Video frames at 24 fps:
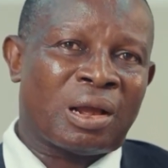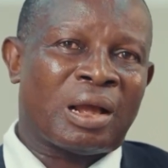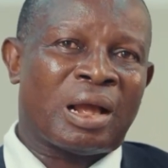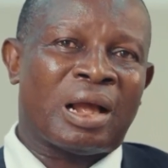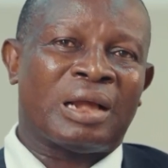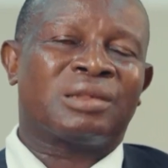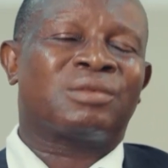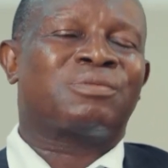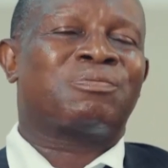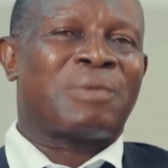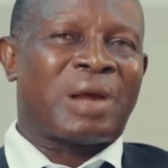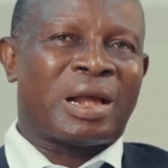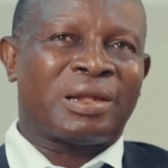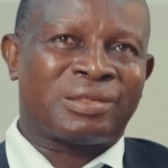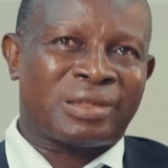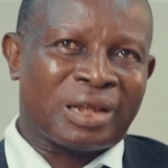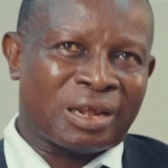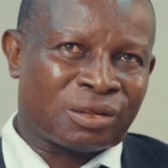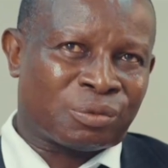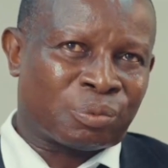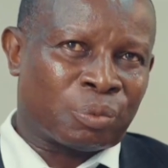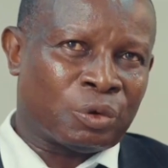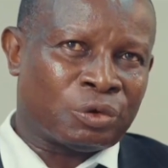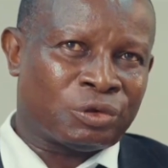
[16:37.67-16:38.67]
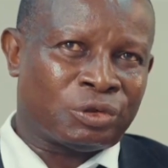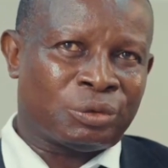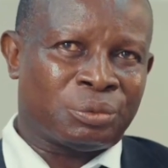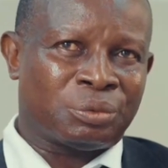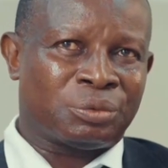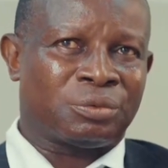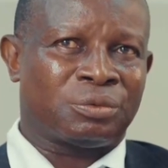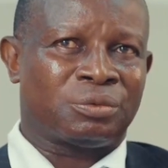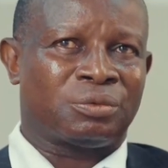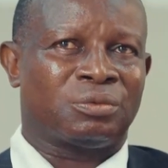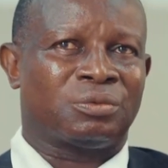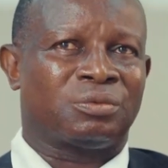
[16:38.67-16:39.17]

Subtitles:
as fast as possible.